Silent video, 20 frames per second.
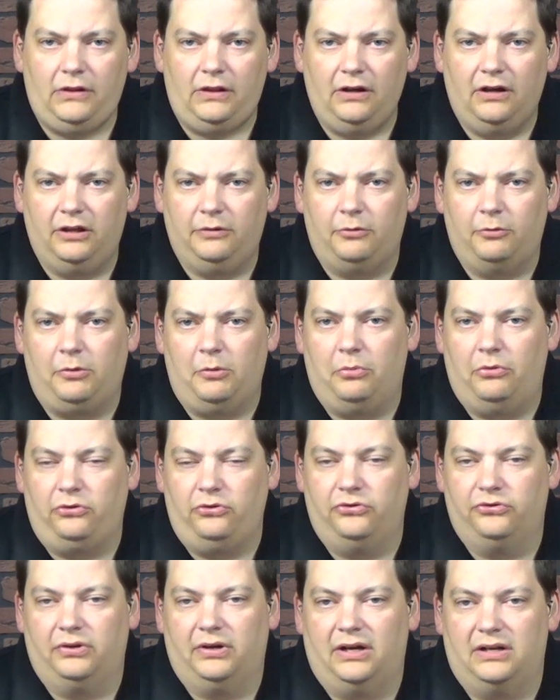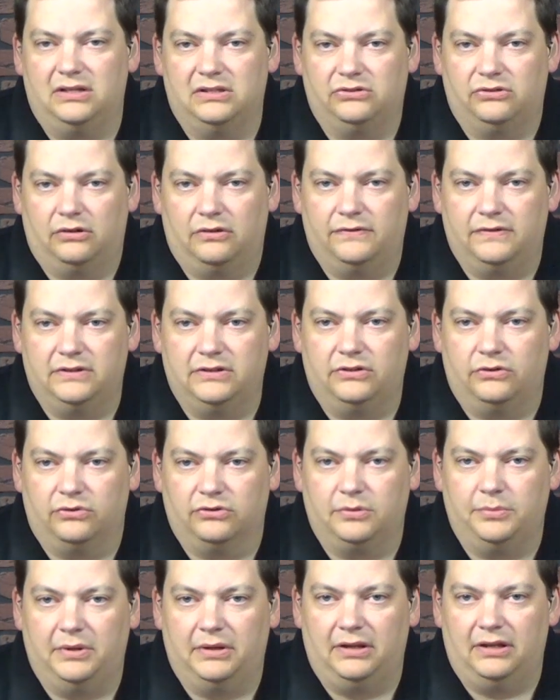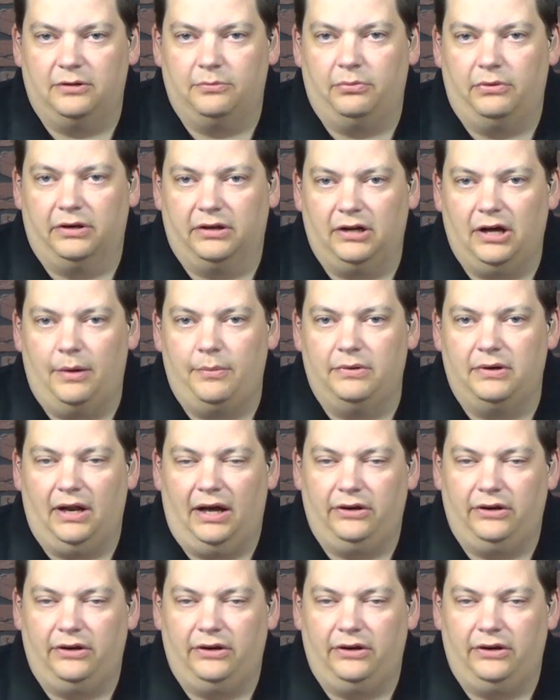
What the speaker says: because most people use some kind of service or something that's pretty common.